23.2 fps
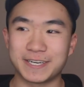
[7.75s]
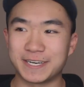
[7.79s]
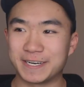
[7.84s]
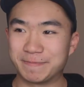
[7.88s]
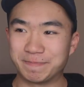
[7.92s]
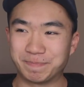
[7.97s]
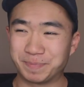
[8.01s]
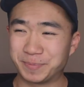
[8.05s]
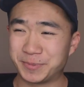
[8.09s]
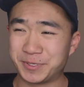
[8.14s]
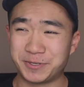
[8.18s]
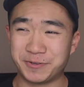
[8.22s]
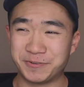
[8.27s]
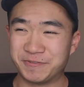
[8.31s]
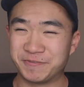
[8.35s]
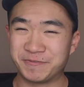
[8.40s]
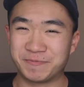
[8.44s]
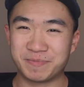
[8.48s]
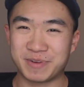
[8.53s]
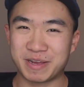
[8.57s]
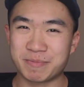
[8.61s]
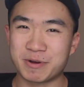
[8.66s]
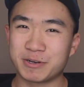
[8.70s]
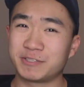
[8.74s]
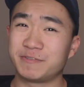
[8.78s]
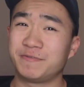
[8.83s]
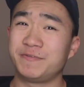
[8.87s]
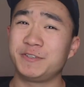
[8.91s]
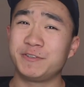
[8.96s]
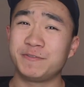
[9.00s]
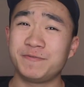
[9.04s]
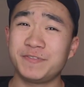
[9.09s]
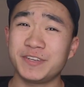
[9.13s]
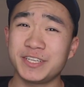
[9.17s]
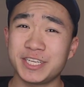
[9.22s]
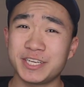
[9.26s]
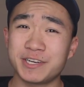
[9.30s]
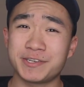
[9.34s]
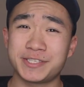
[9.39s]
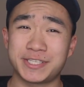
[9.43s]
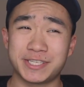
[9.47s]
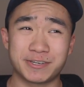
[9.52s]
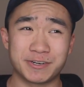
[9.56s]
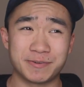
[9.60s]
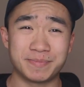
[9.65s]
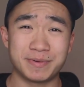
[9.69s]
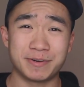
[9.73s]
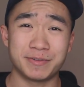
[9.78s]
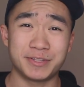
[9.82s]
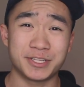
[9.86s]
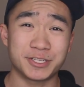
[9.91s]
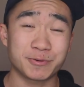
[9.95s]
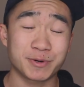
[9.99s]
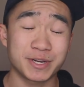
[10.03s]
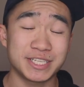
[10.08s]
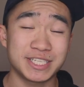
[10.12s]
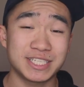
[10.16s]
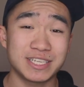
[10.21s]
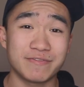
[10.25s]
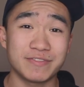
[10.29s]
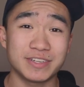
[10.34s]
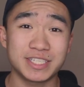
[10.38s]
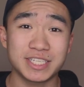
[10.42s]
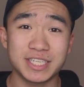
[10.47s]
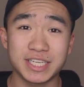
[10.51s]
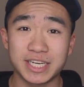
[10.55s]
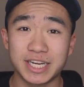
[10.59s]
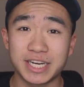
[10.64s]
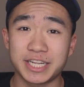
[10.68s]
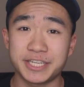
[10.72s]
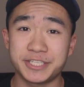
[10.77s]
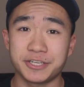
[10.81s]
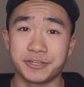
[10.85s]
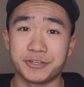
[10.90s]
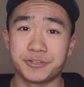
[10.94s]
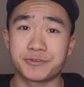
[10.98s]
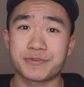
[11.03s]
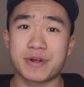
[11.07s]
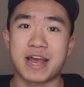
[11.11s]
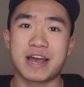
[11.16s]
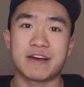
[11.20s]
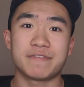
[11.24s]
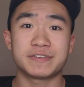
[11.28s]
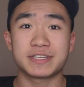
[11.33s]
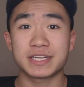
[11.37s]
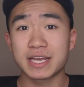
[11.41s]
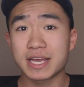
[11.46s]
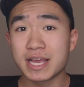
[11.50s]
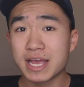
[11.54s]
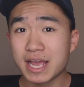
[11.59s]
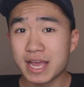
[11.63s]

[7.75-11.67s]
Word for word: Um, two of my most viewed videos are about the twenty seventeen N H L Draft.